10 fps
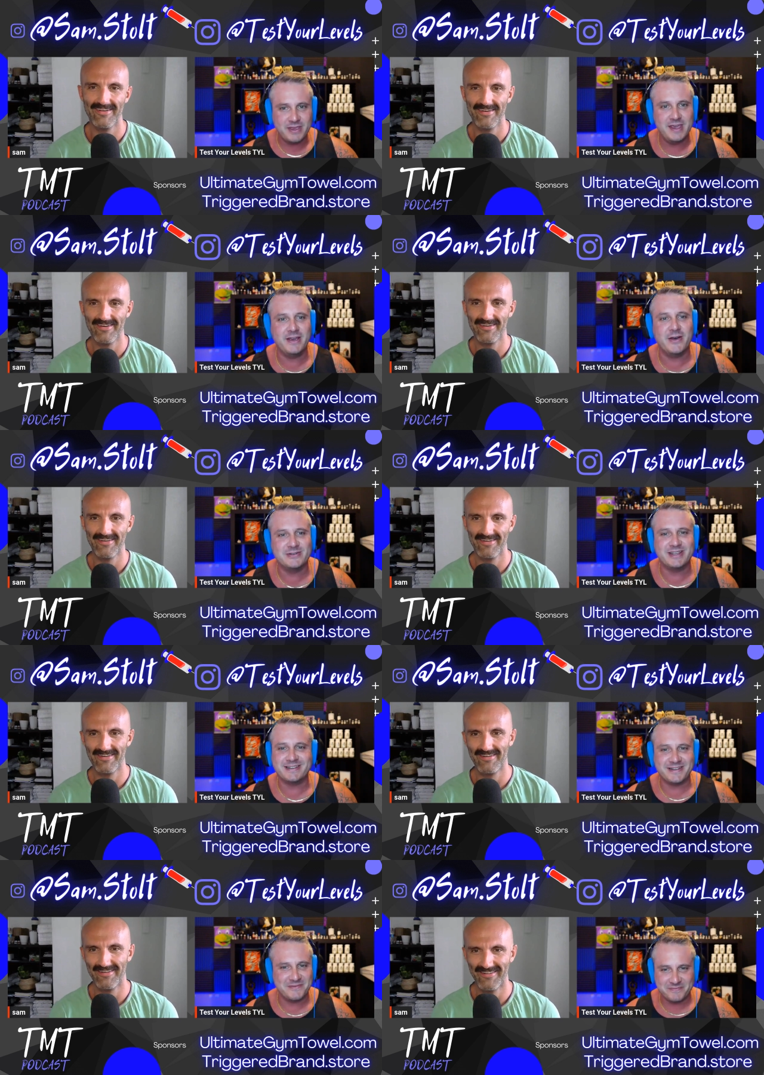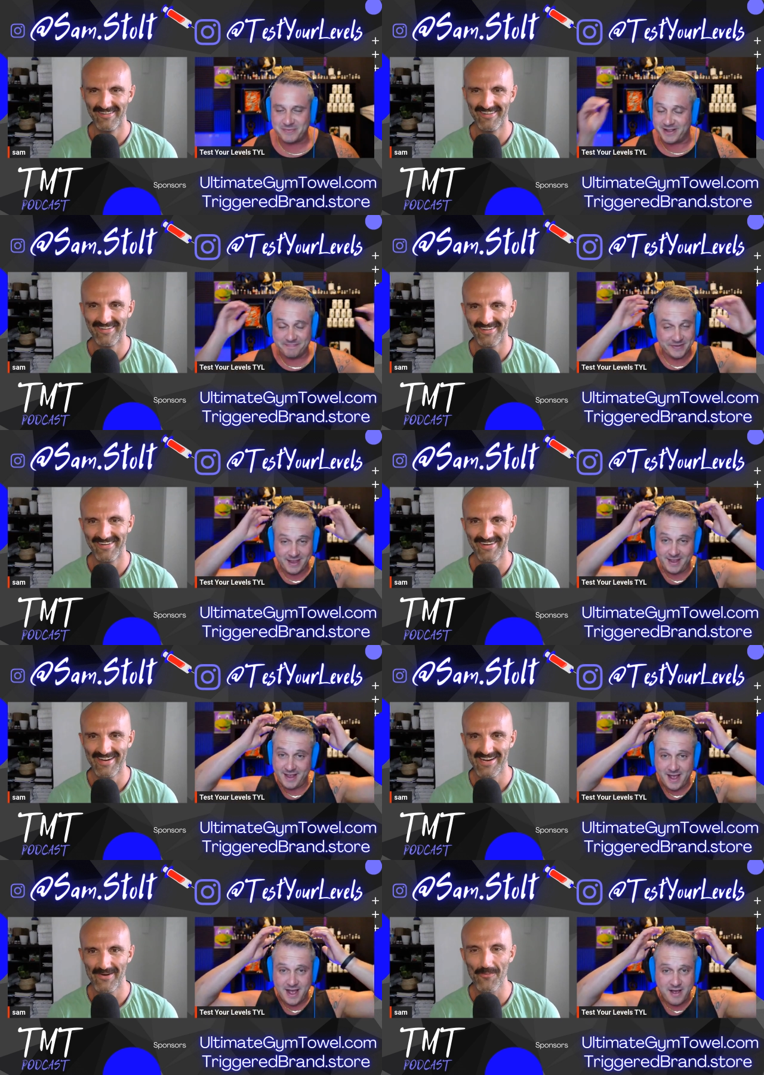Speaker 1: ecosystem. But
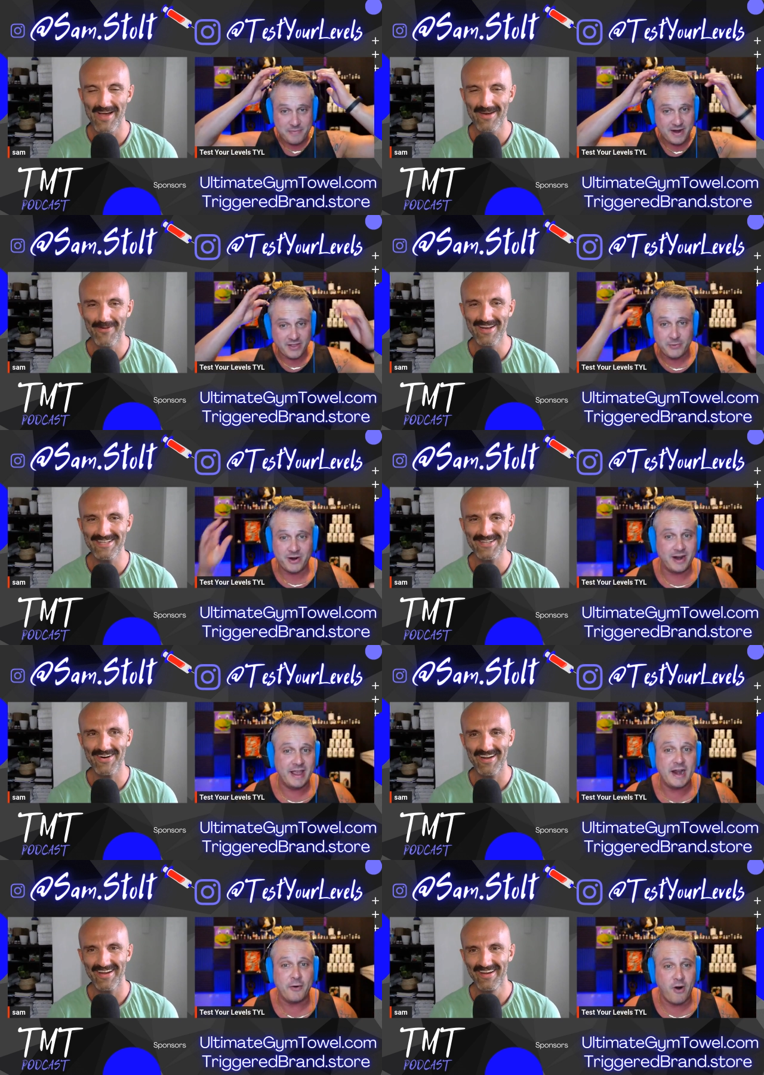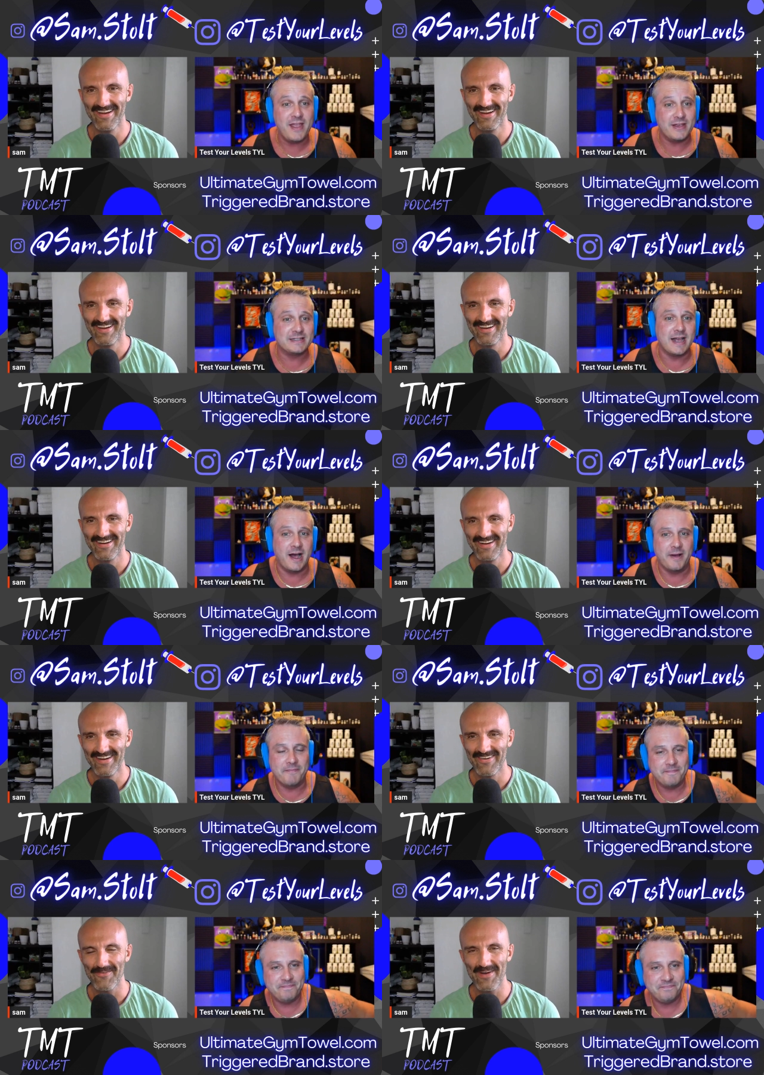uh, apparently, we're going to get it right this time.
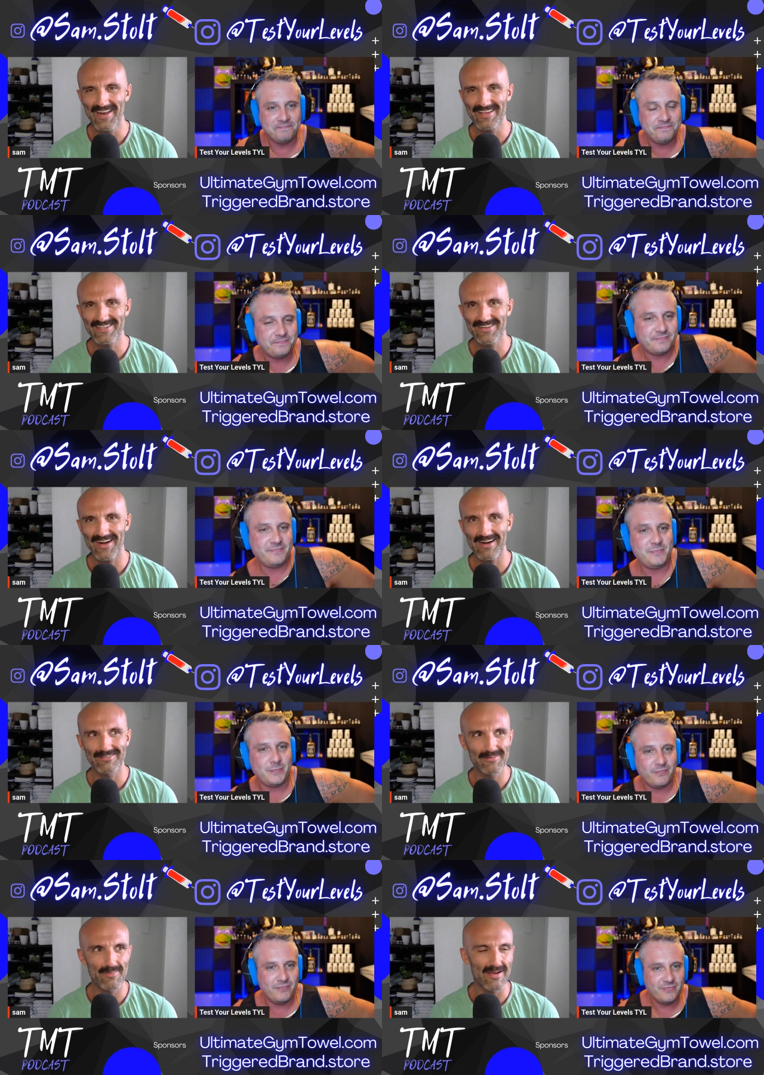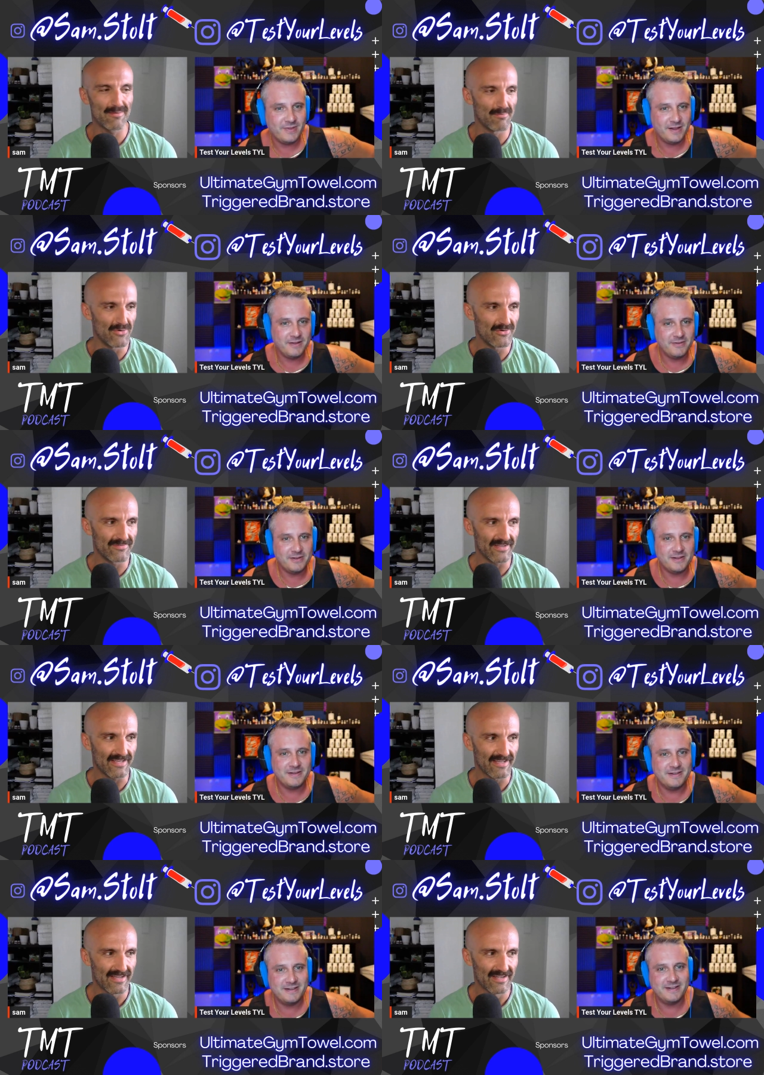
Speaker 2: When has there ever been a
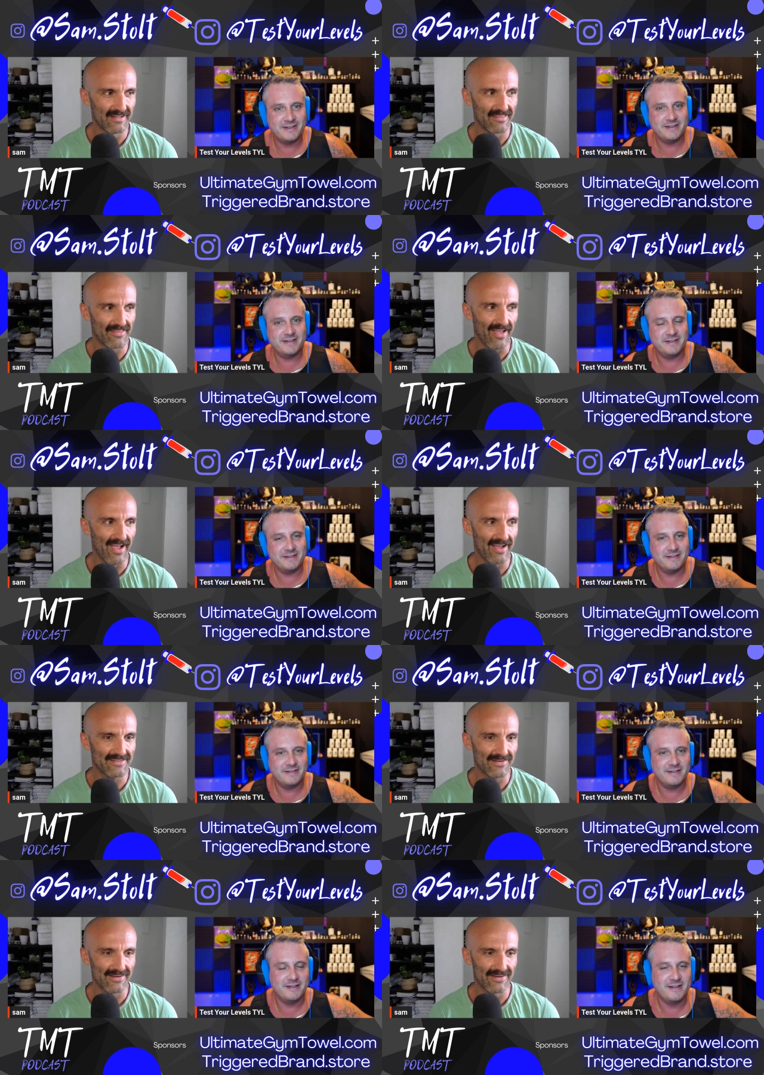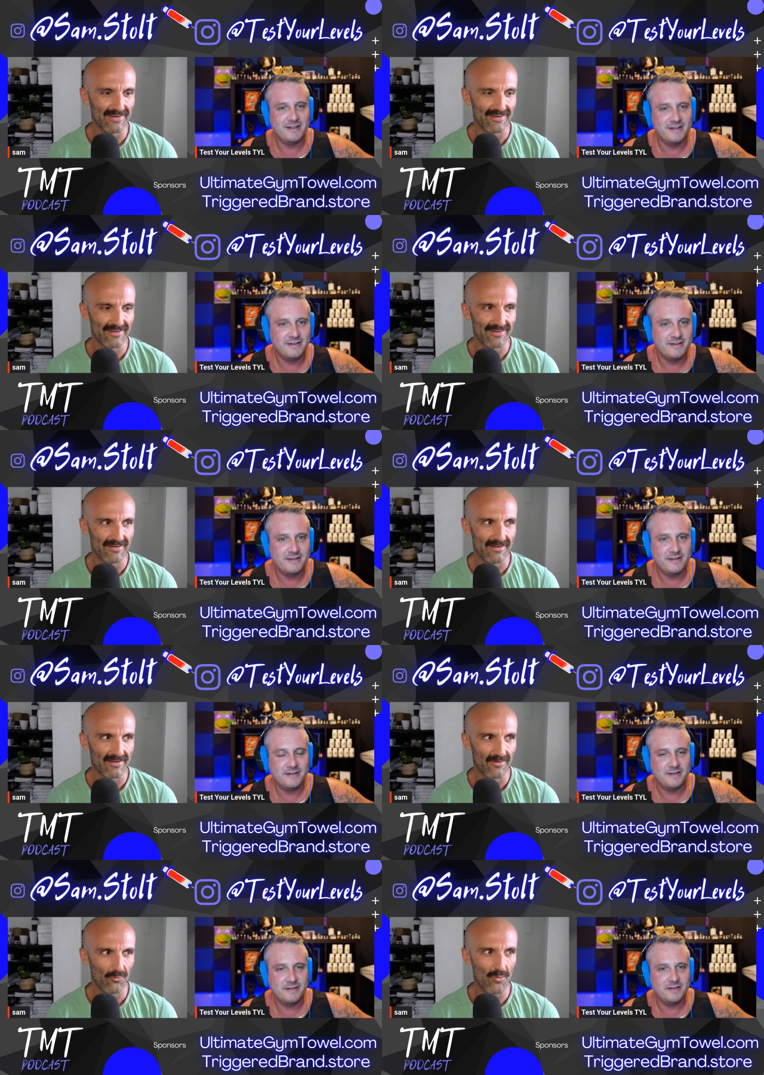movie that
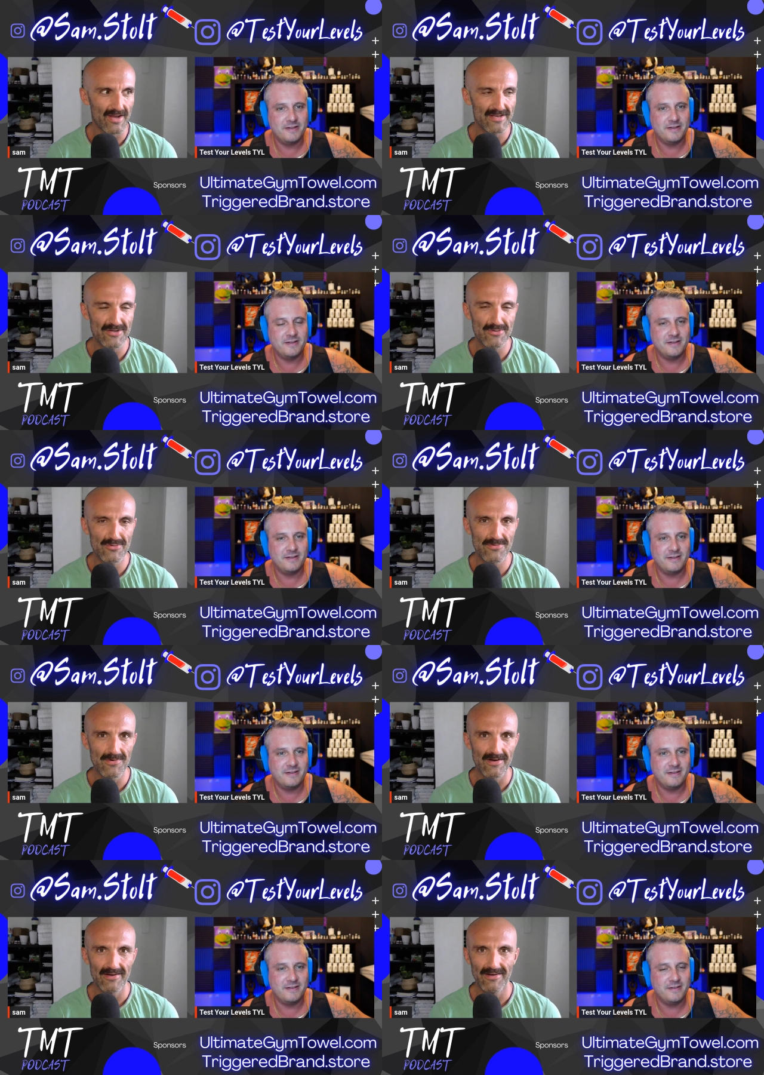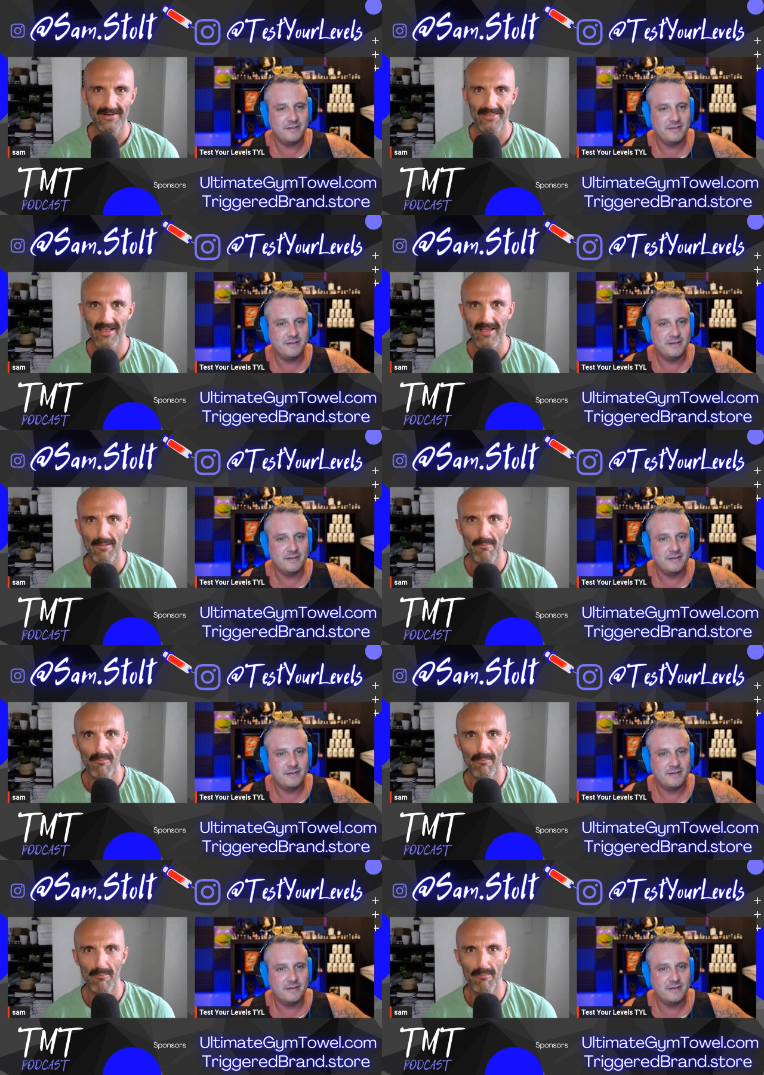when you like